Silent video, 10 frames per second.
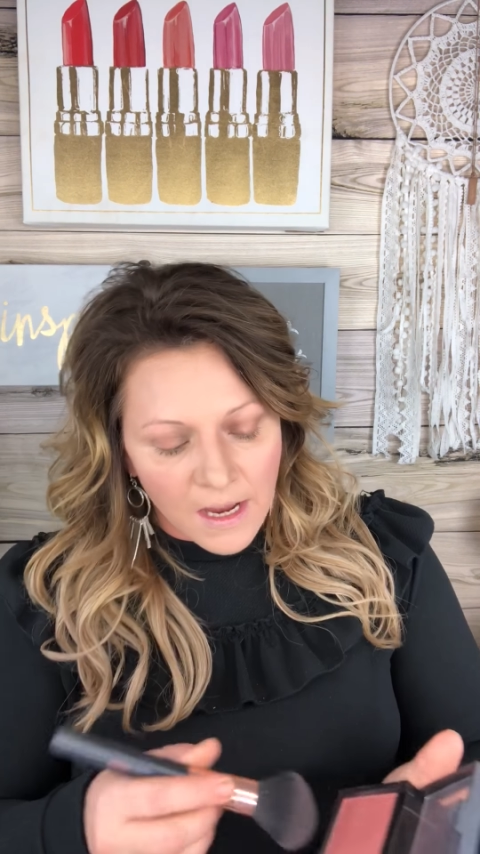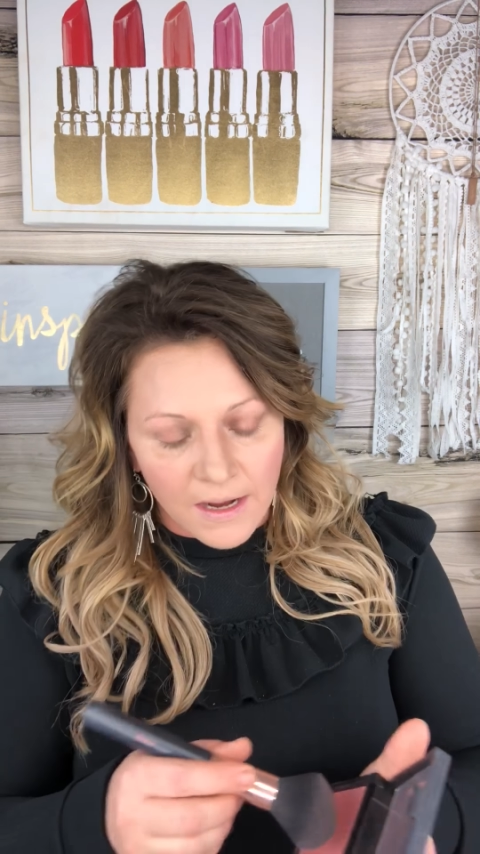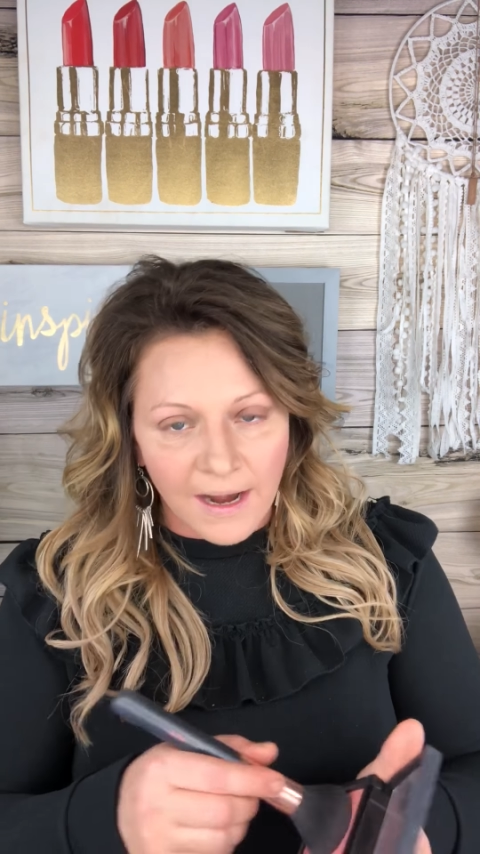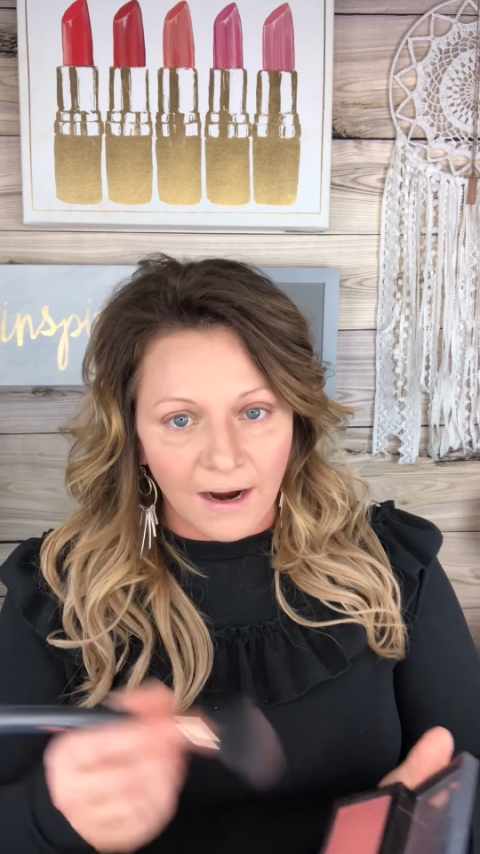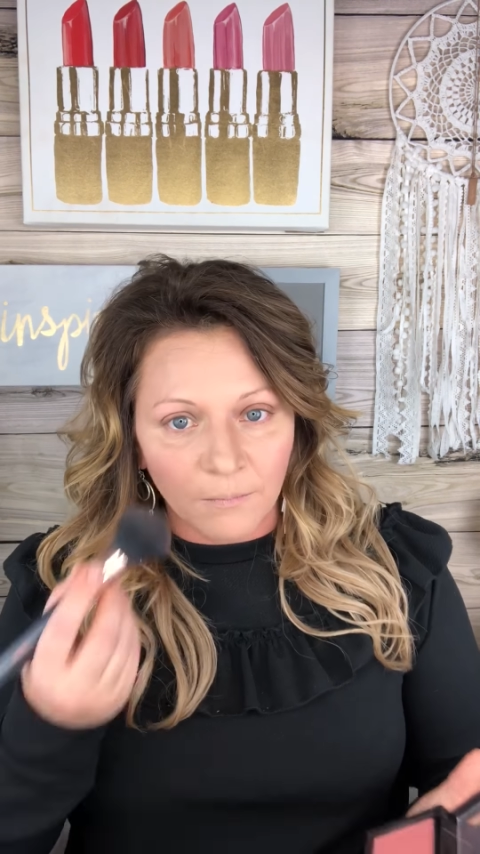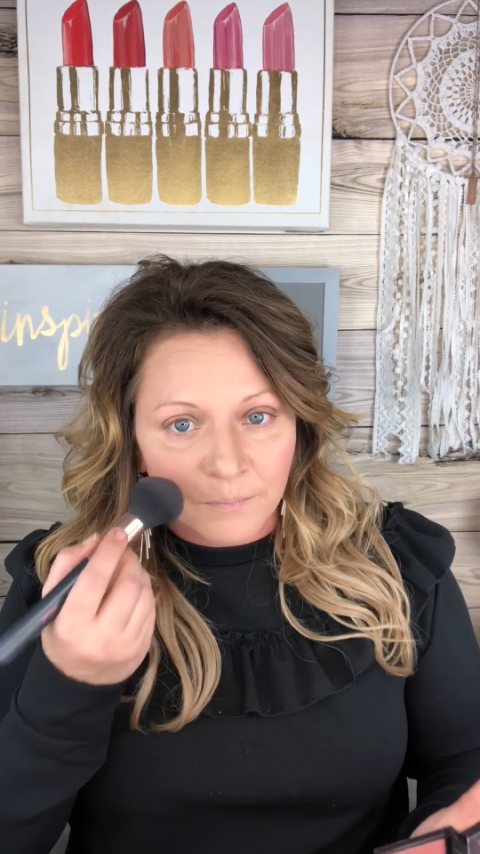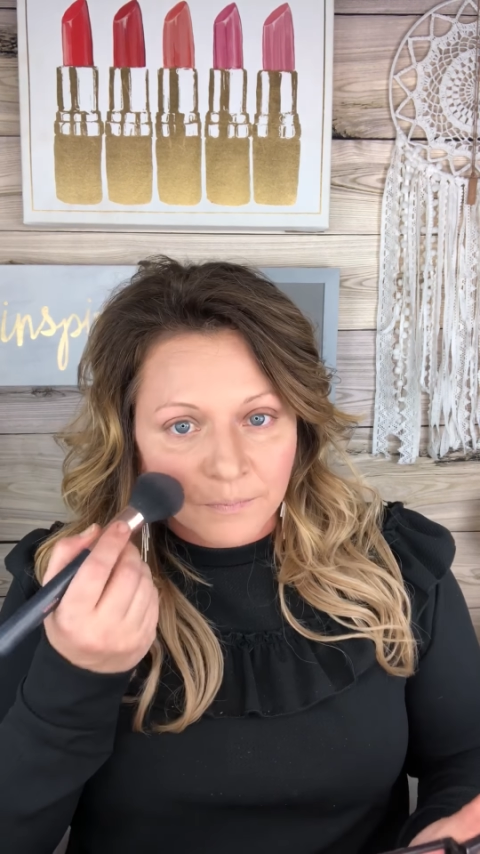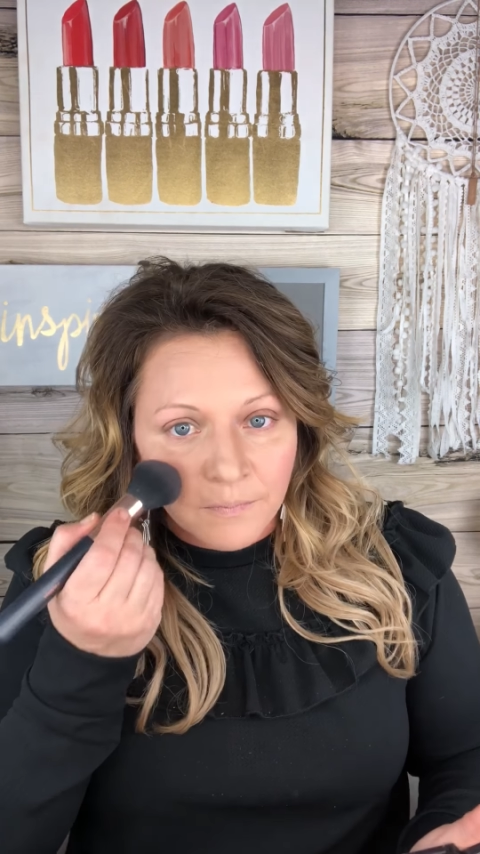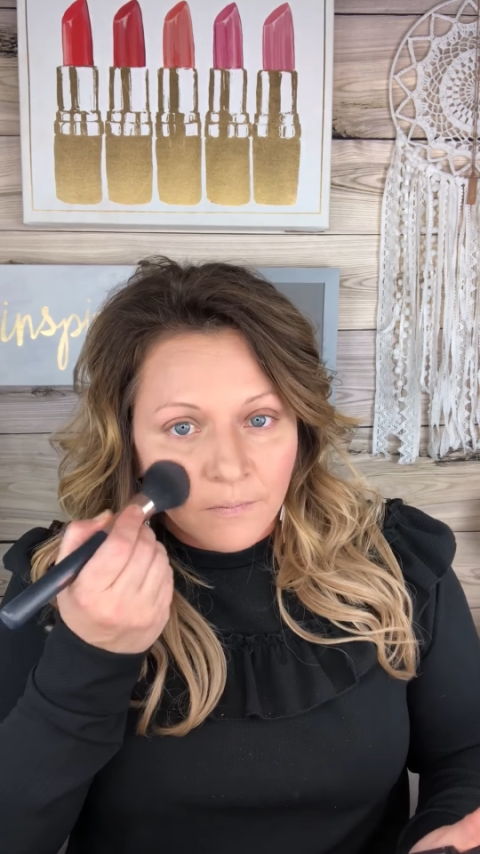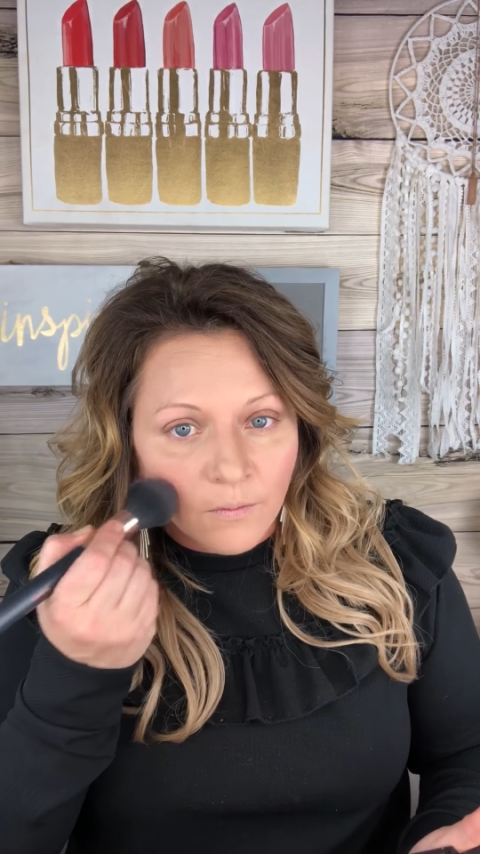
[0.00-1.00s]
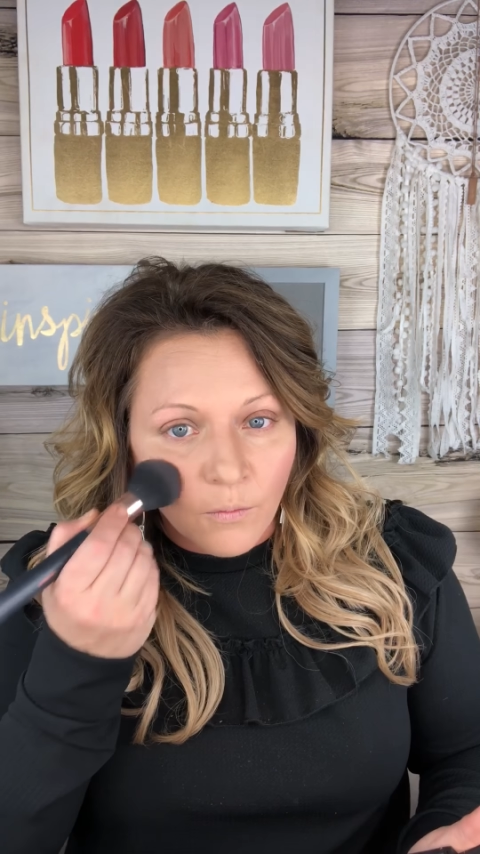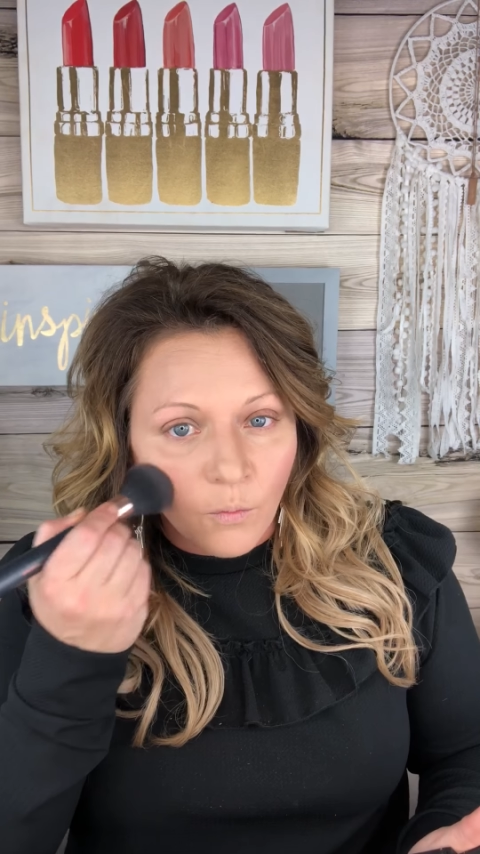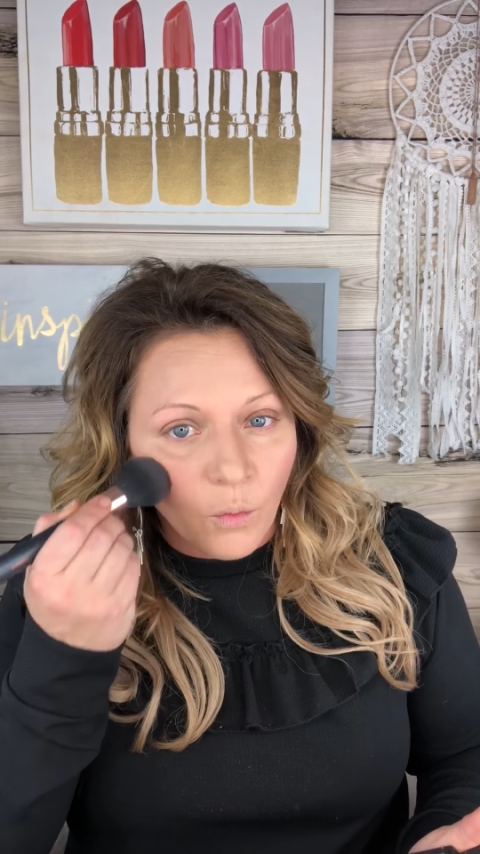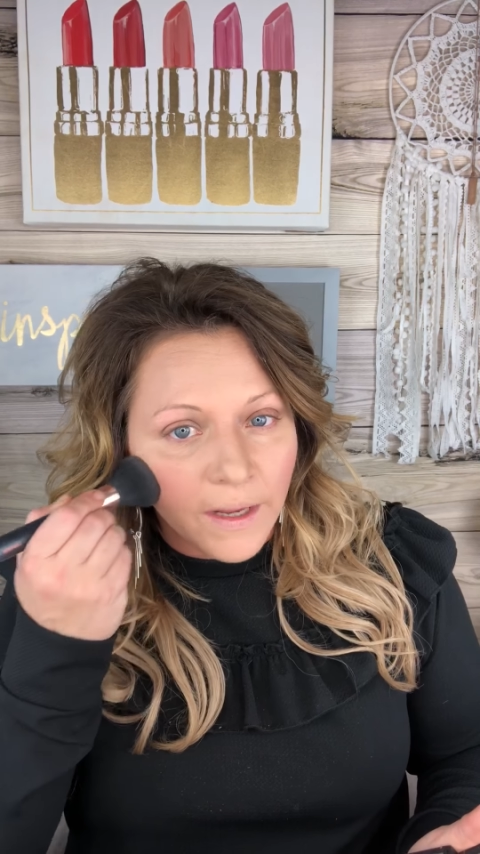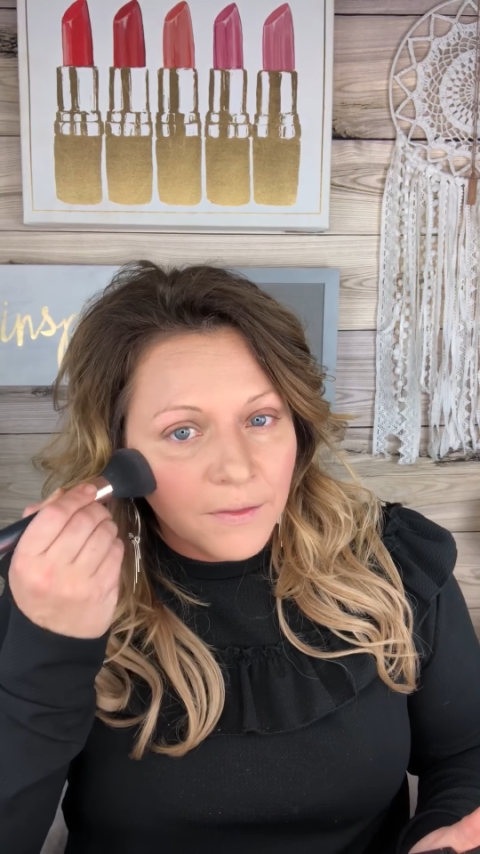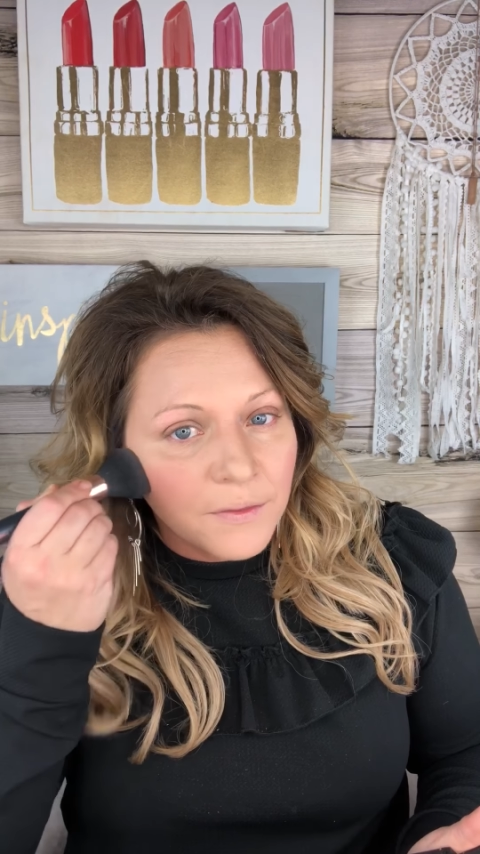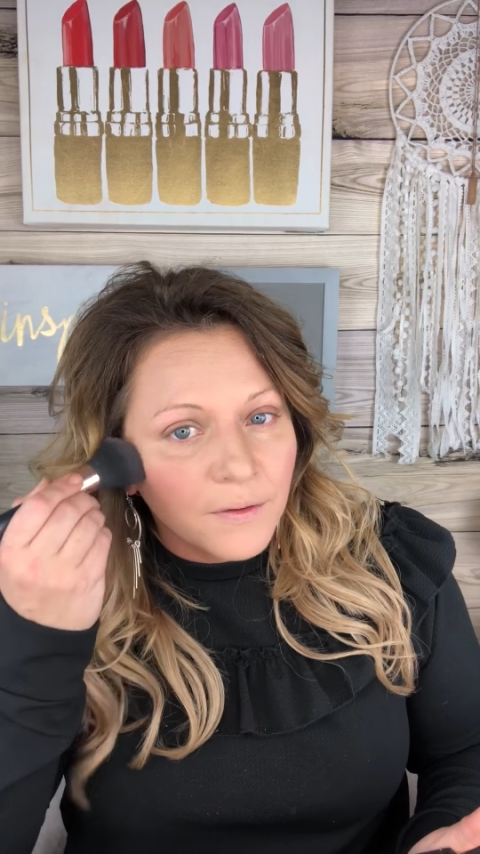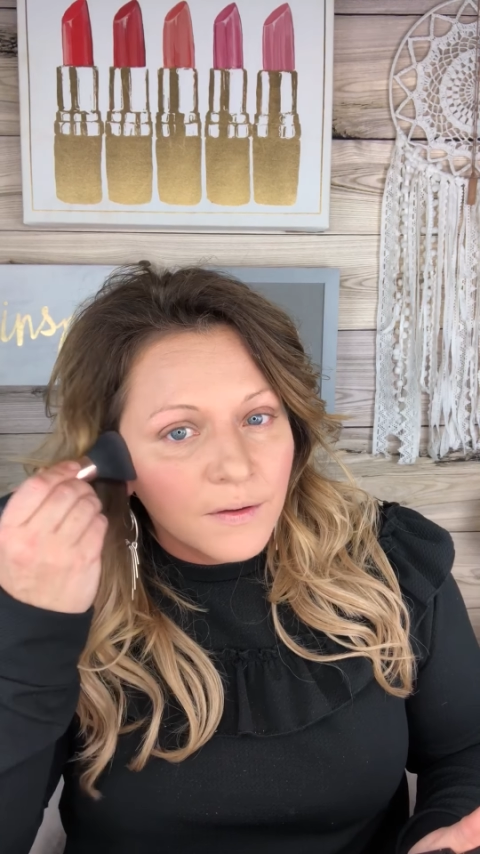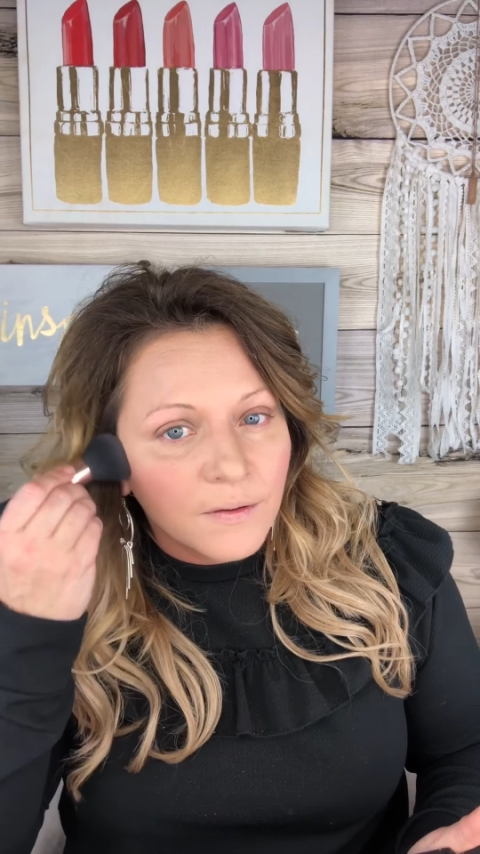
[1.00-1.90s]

Now, with